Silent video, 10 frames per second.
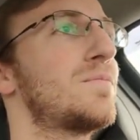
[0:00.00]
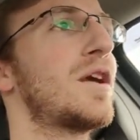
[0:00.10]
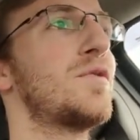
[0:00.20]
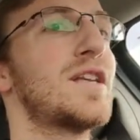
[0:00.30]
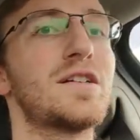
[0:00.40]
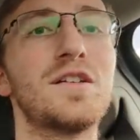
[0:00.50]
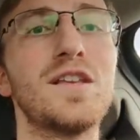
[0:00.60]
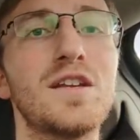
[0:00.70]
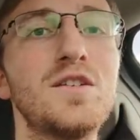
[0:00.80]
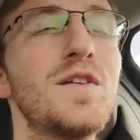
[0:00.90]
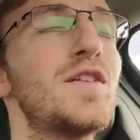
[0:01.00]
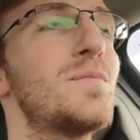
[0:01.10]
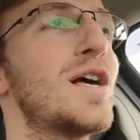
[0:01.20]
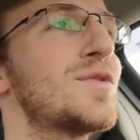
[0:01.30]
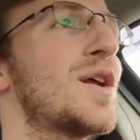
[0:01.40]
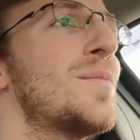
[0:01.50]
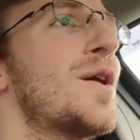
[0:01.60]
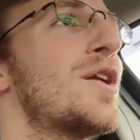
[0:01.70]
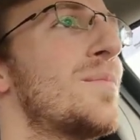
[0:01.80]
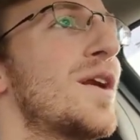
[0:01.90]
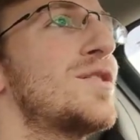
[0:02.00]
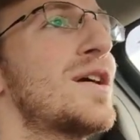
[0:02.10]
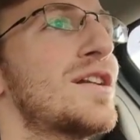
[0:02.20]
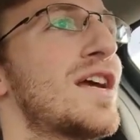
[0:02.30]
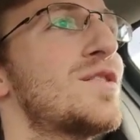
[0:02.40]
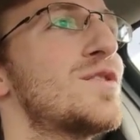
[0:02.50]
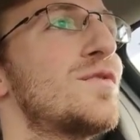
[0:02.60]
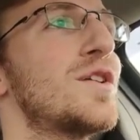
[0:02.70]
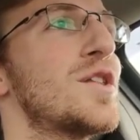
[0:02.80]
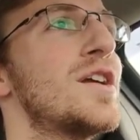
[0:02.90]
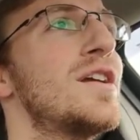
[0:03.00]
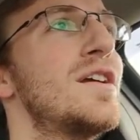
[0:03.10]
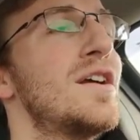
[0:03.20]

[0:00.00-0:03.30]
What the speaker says: it was actually saying 250 plus when I bought it, but I dragged it down severely.